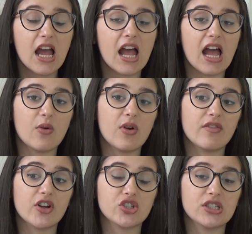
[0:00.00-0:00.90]

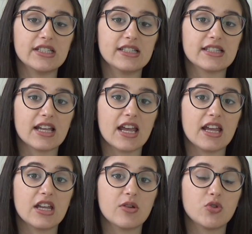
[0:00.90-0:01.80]
However, she did
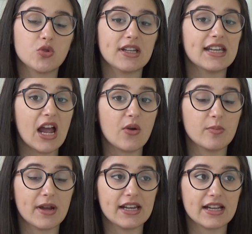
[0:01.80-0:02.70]
say between now
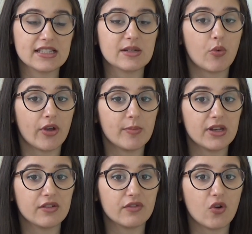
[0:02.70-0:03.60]
and my next
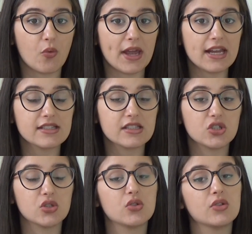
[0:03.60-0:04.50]
appointment in 4 weeks,
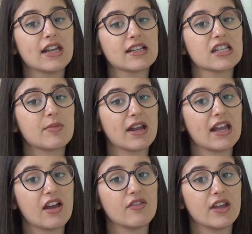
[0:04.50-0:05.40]
to next time I
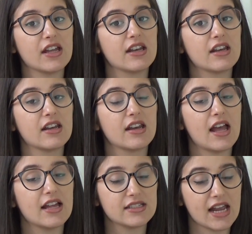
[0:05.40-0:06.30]
have an
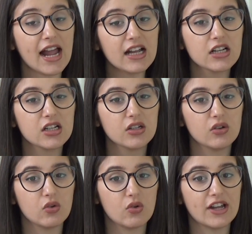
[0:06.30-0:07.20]
attack
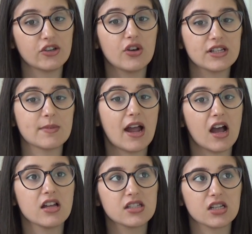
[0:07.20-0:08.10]
or I notice my
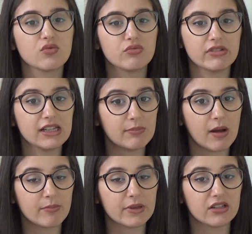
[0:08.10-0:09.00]
heart is like really
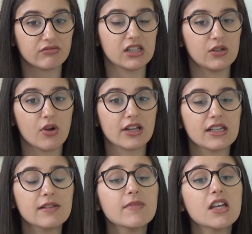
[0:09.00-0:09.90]
pumping and really
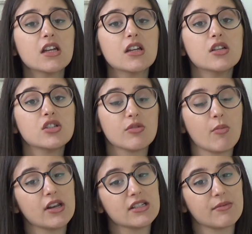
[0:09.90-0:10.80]
working, to
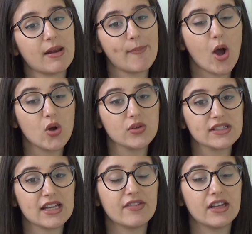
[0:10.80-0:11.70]
monitor my
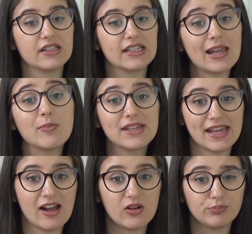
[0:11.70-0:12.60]
pulse and then keep
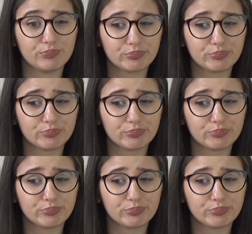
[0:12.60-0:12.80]
count